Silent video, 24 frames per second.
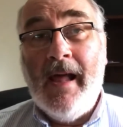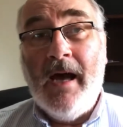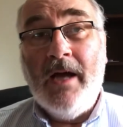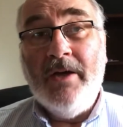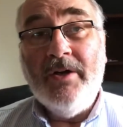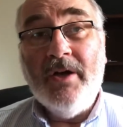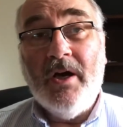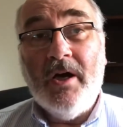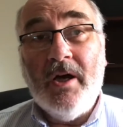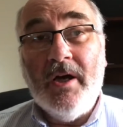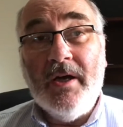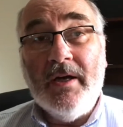
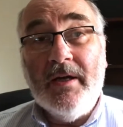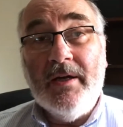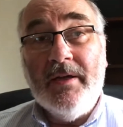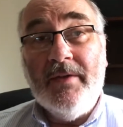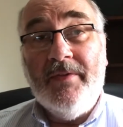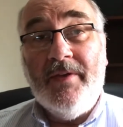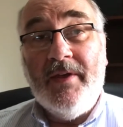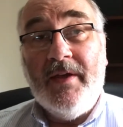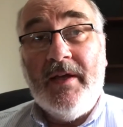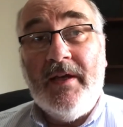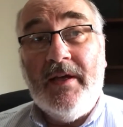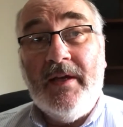Now,
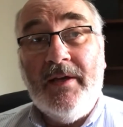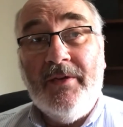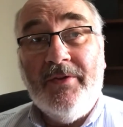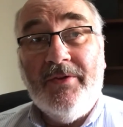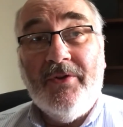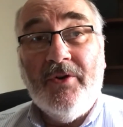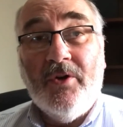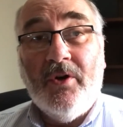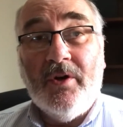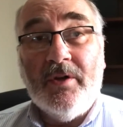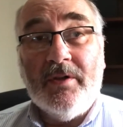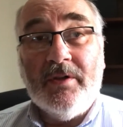the
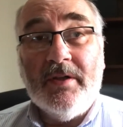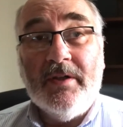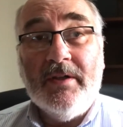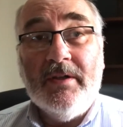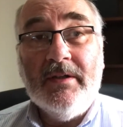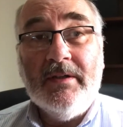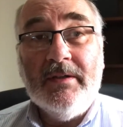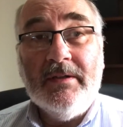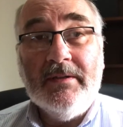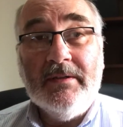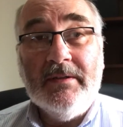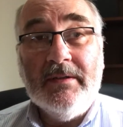thought
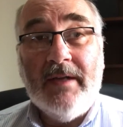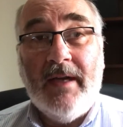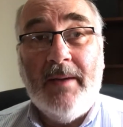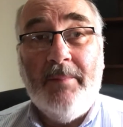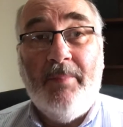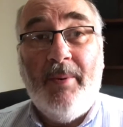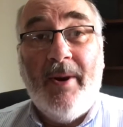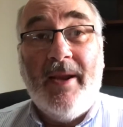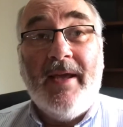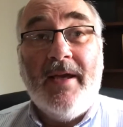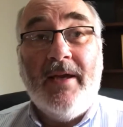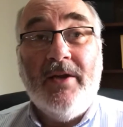I'm
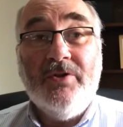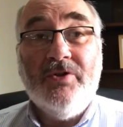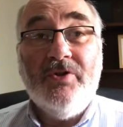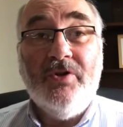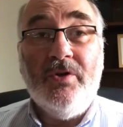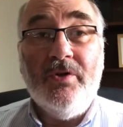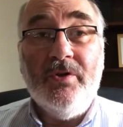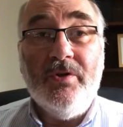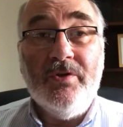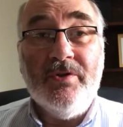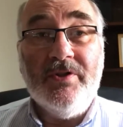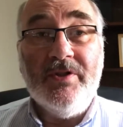bringing to
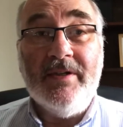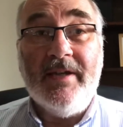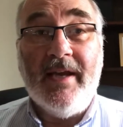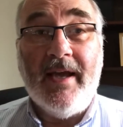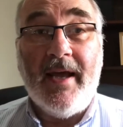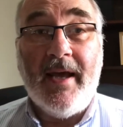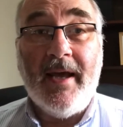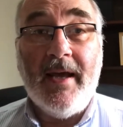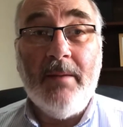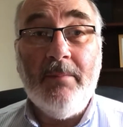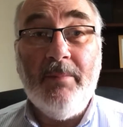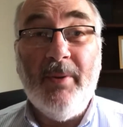you
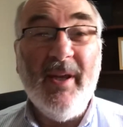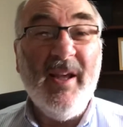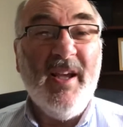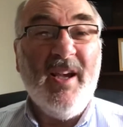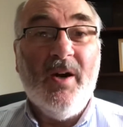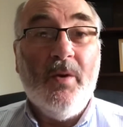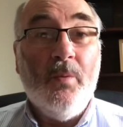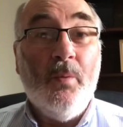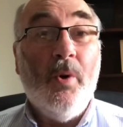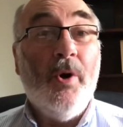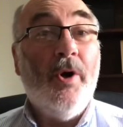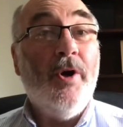today, I'm bringing
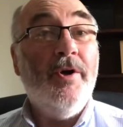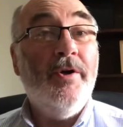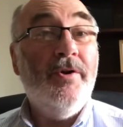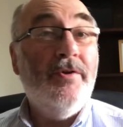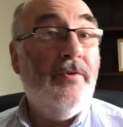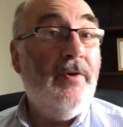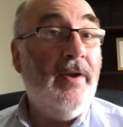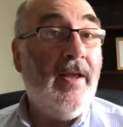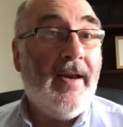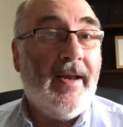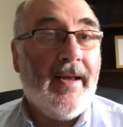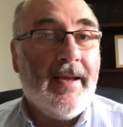a word
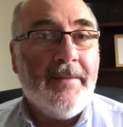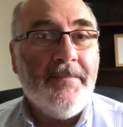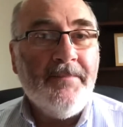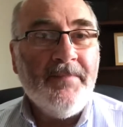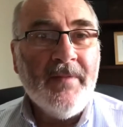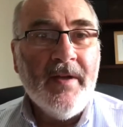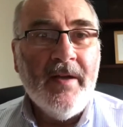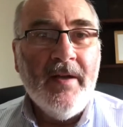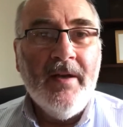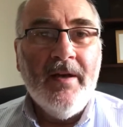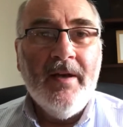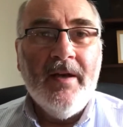really,
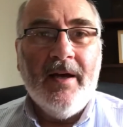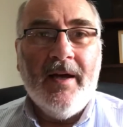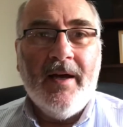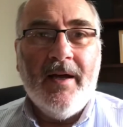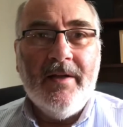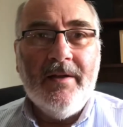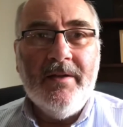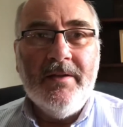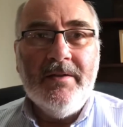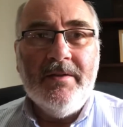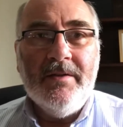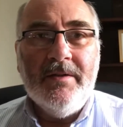
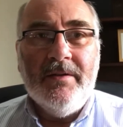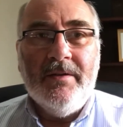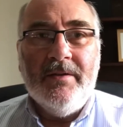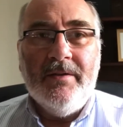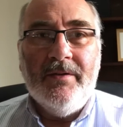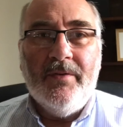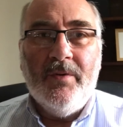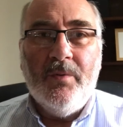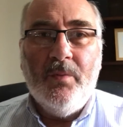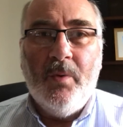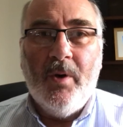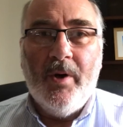and
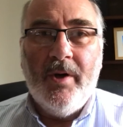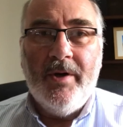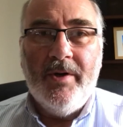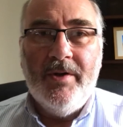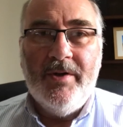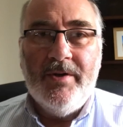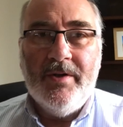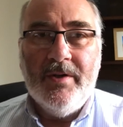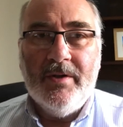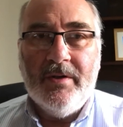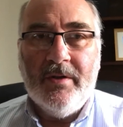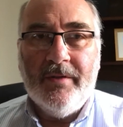the
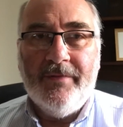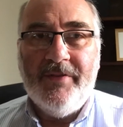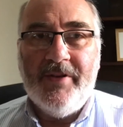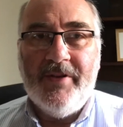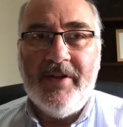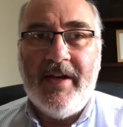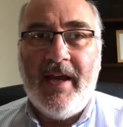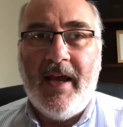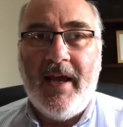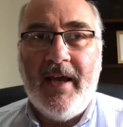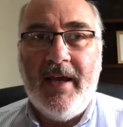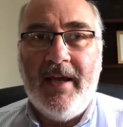word of the
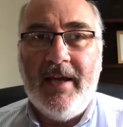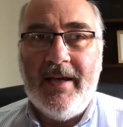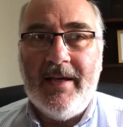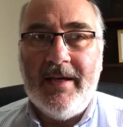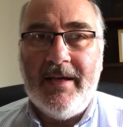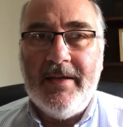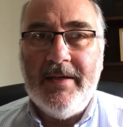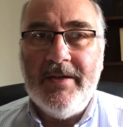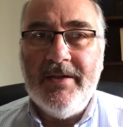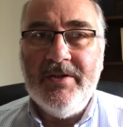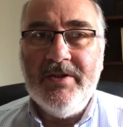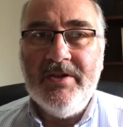day
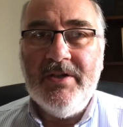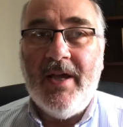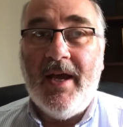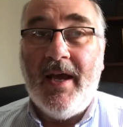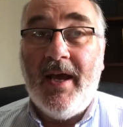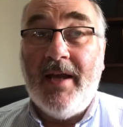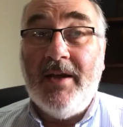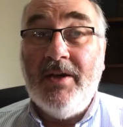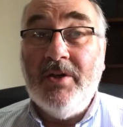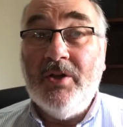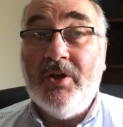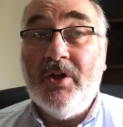is
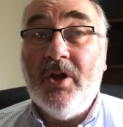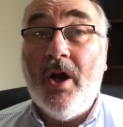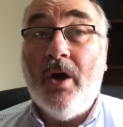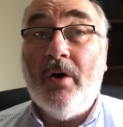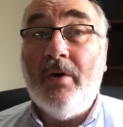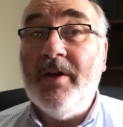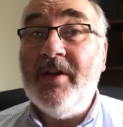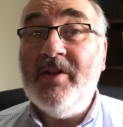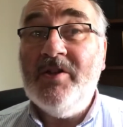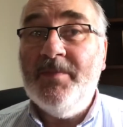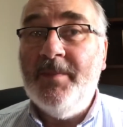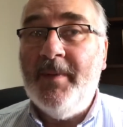
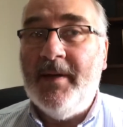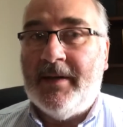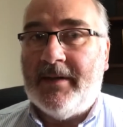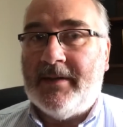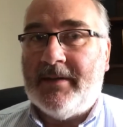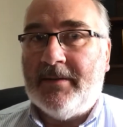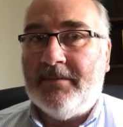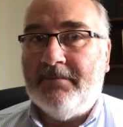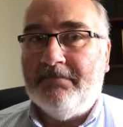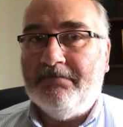encouragement.